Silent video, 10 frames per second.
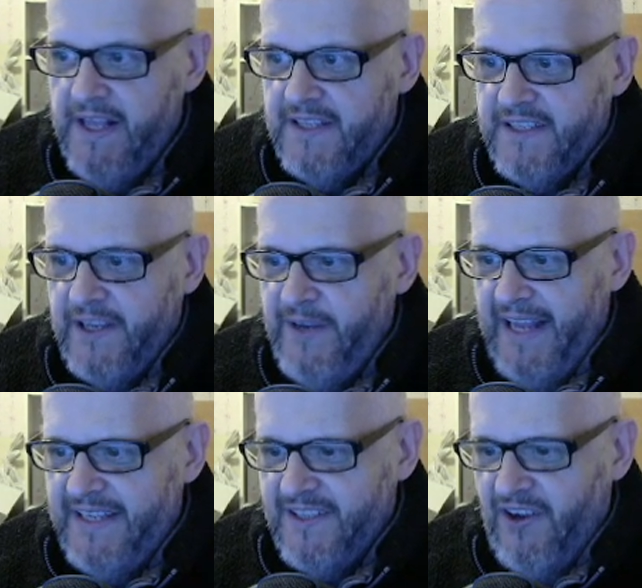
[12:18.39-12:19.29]
So
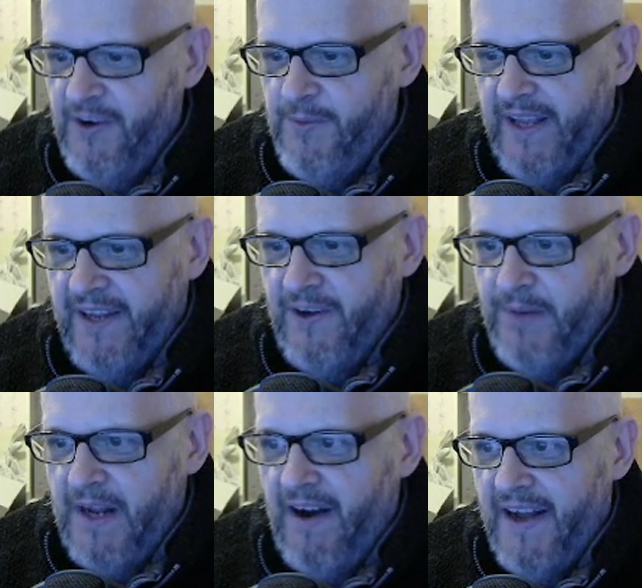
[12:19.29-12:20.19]
yes, oh my God,
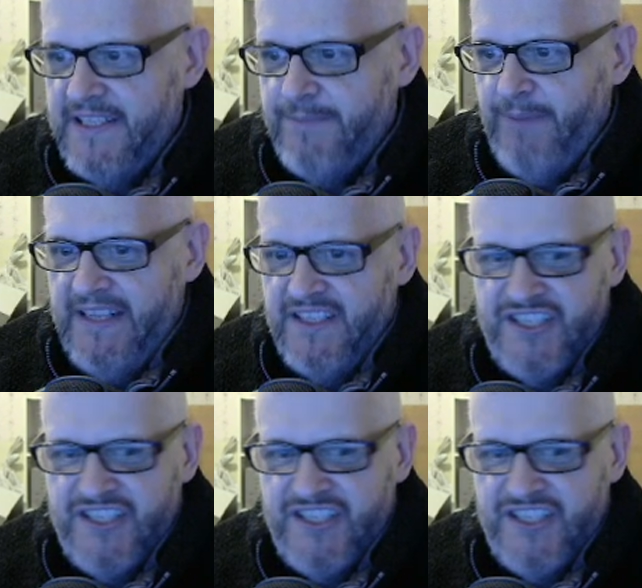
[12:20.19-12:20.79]
but I spent